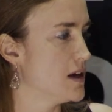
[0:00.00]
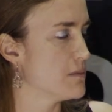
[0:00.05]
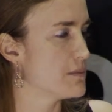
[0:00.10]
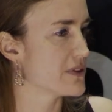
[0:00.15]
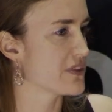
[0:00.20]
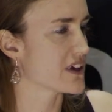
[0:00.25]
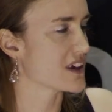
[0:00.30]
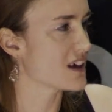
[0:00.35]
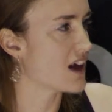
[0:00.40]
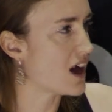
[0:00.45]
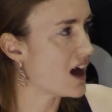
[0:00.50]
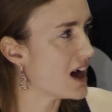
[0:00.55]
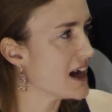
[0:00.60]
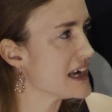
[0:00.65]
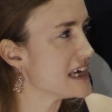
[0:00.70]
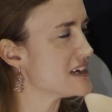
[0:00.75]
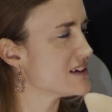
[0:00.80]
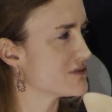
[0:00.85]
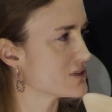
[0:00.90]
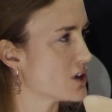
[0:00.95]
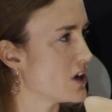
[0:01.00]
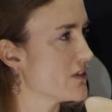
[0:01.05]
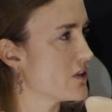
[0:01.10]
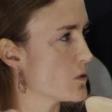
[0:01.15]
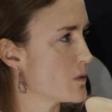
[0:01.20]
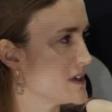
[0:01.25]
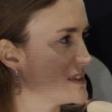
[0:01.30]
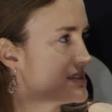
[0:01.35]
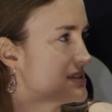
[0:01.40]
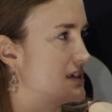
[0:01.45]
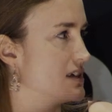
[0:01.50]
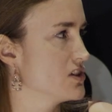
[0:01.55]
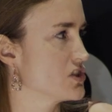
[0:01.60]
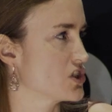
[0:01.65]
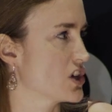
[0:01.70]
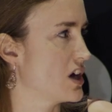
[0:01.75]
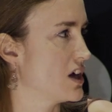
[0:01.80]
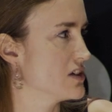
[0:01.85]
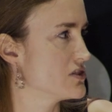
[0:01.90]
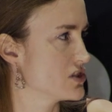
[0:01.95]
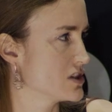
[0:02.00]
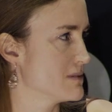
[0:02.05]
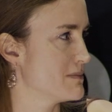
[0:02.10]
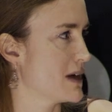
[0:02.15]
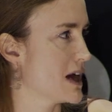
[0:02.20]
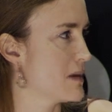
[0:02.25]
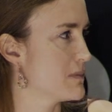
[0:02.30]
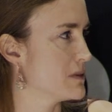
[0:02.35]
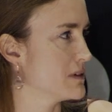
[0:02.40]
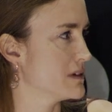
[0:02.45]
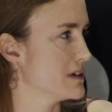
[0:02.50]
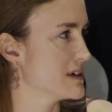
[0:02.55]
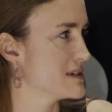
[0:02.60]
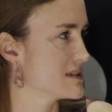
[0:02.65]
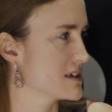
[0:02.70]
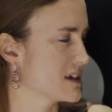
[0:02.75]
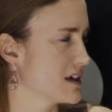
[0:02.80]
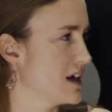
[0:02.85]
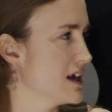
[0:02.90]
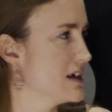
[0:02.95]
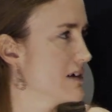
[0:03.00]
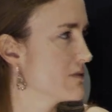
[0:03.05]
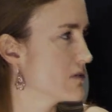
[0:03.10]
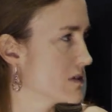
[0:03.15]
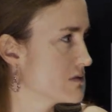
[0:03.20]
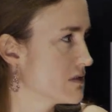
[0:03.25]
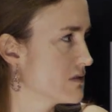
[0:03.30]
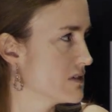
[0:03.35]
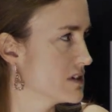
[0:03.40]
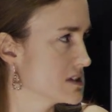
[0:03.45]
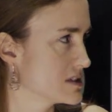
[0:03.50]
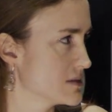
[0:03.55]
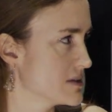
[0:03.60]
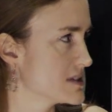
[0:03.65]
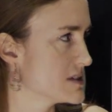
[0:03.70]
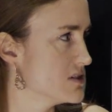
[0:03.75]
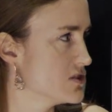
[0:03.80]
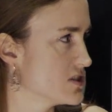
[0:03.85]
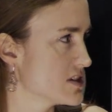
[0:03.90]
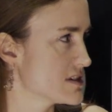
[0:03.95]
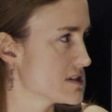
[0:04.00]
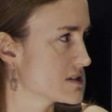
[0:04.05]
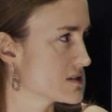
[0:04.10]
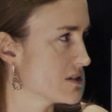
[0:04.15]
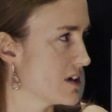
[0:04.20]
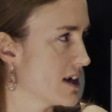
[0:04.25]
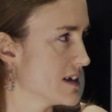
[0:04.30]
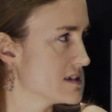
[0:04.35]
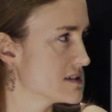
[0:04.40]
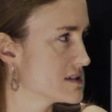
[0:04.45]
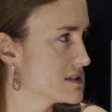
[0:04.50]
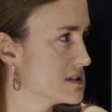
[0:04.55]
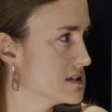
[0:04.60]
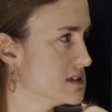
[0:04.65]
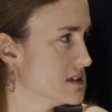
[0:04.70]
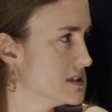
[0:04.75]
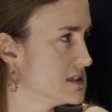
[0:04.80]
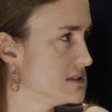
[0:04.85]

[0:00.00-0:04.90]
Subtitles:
But the kind of God that we see in charge in the Bible is the kind of God revealed to us in Jesus Christ.